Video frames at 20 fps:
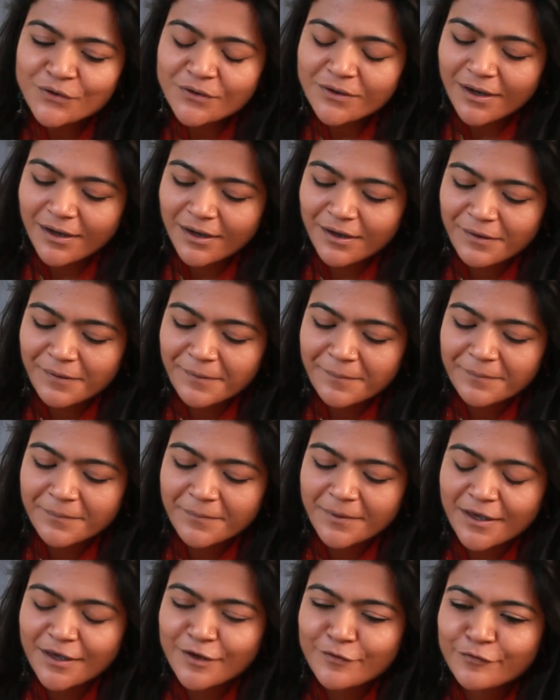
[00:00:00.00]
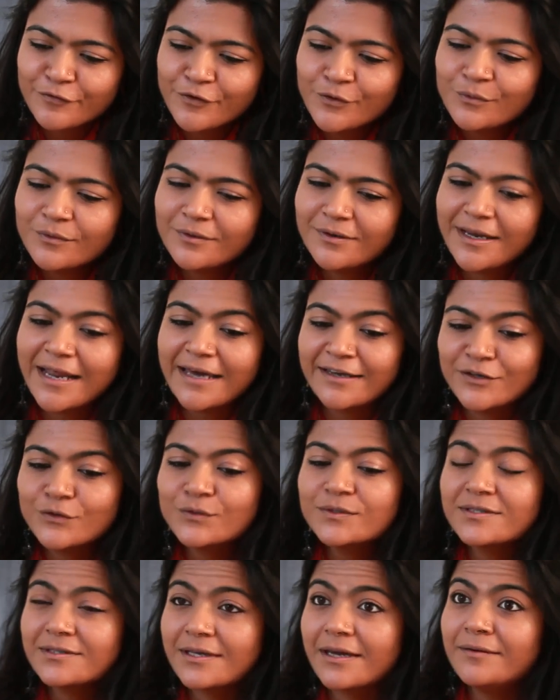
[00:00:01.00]
know, if you, like
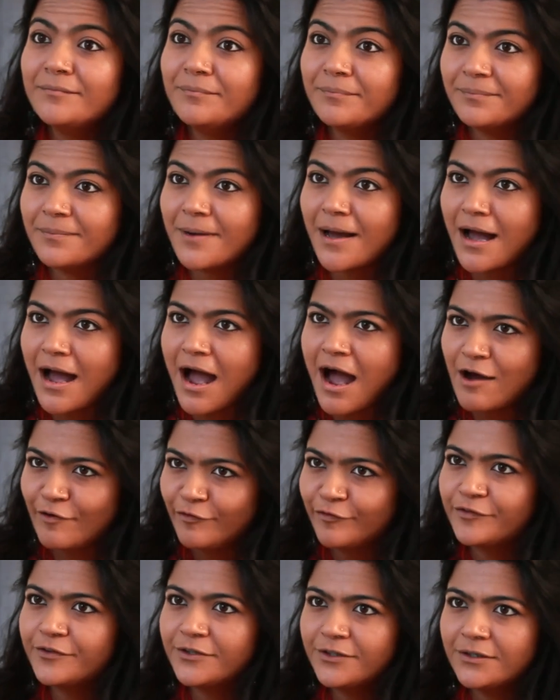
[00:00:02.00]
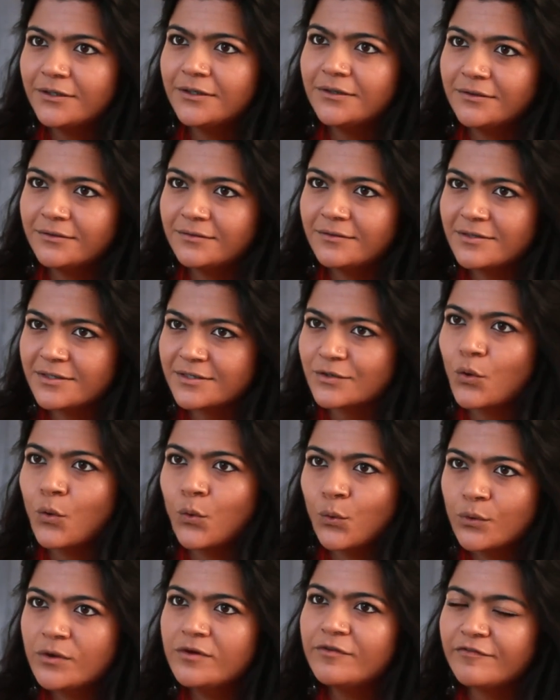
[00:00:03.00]
you said, after this
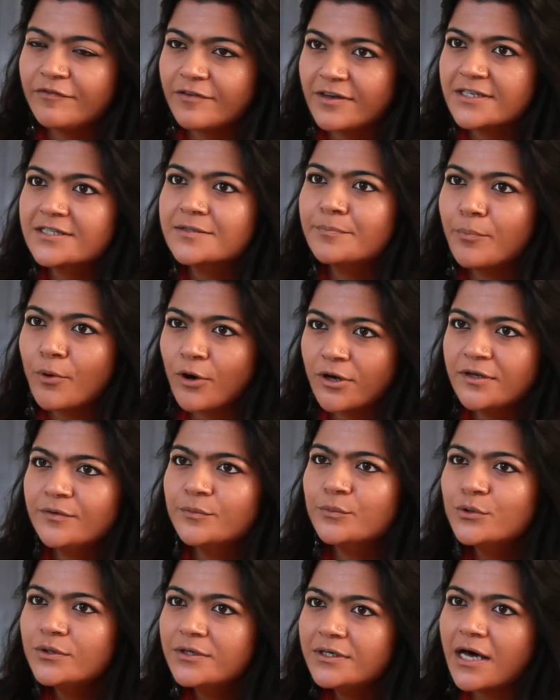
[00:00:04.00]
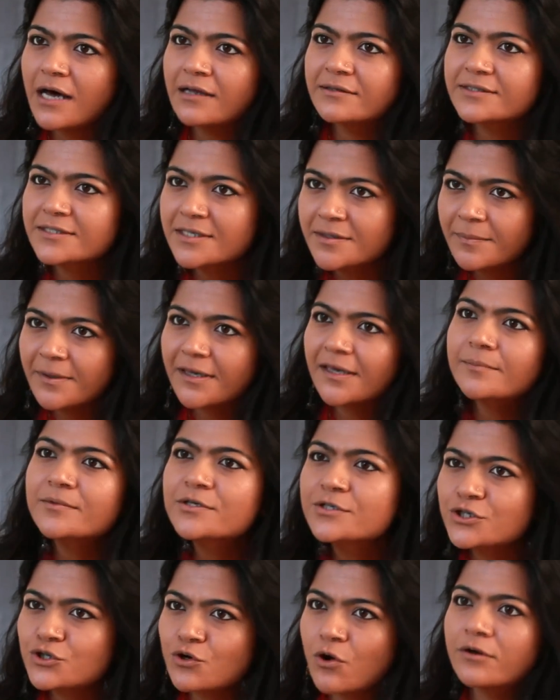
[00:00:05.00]
whole phase, Bollywood dancing became
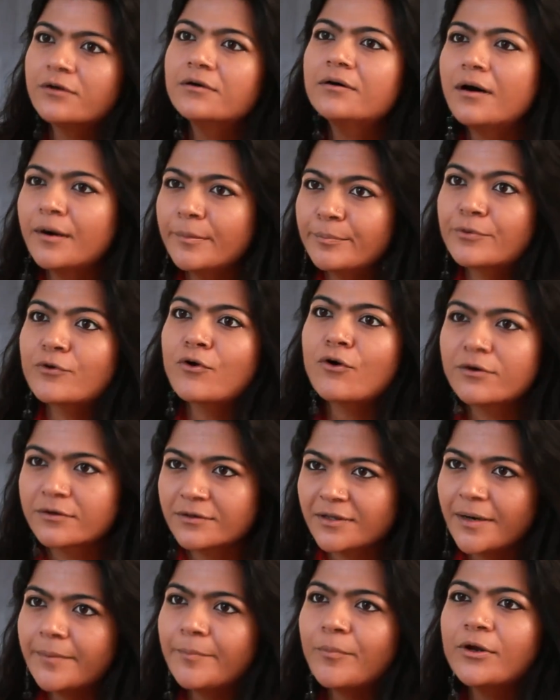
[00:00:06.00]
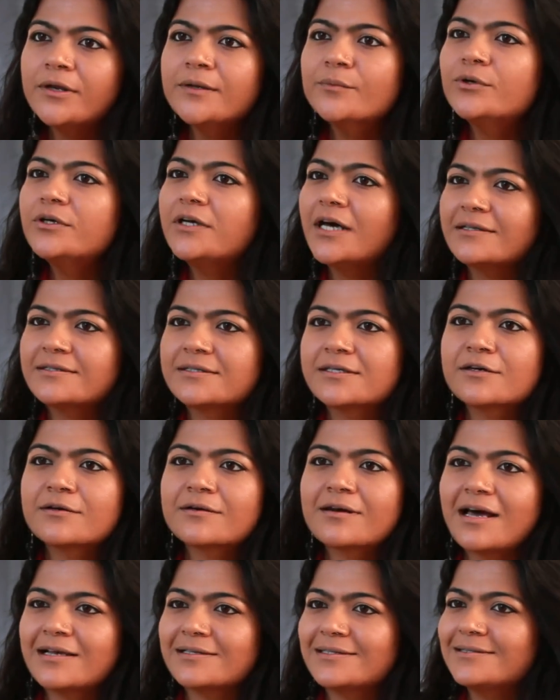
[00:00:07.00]
a genre abroad. There are Bollywood dancing
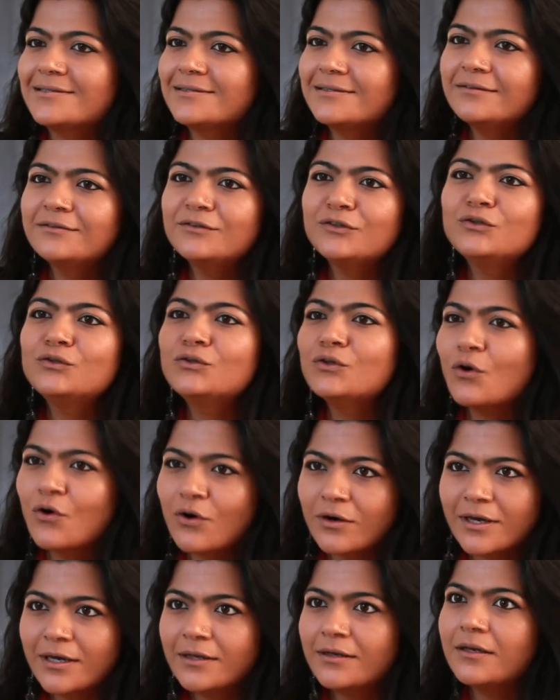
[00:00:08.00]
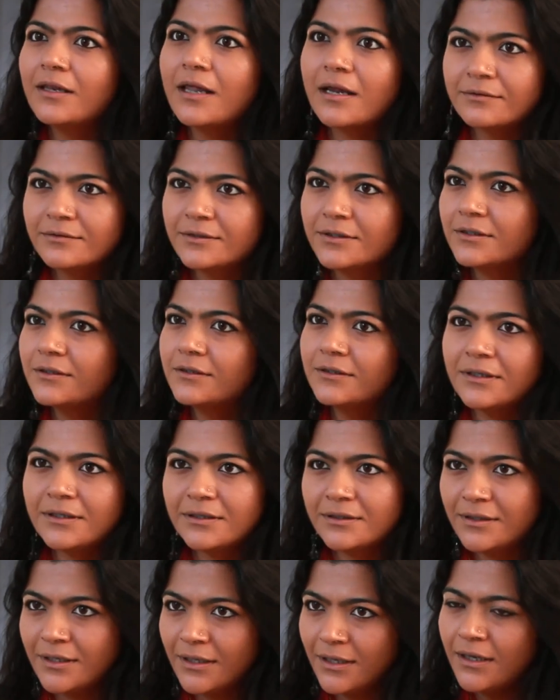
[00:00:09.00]
classes in New York and London
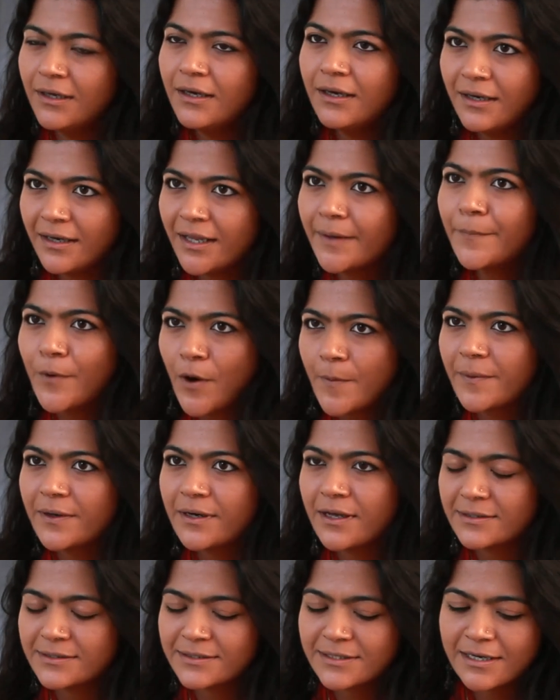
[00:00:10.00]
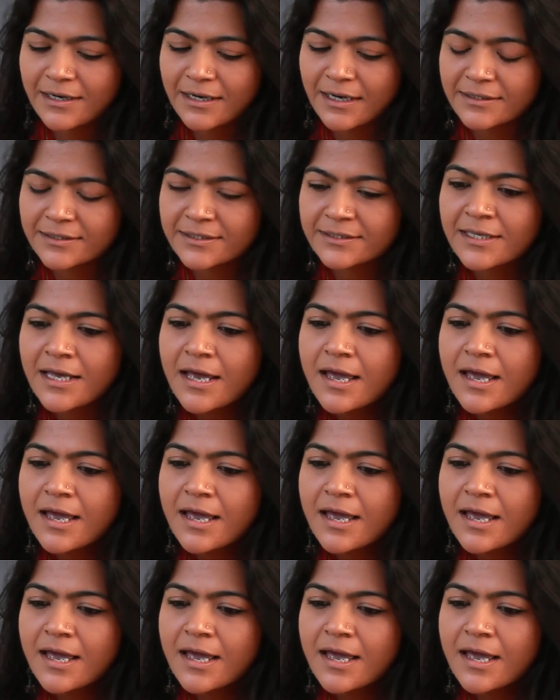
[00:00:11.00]
and like proper dancing classes.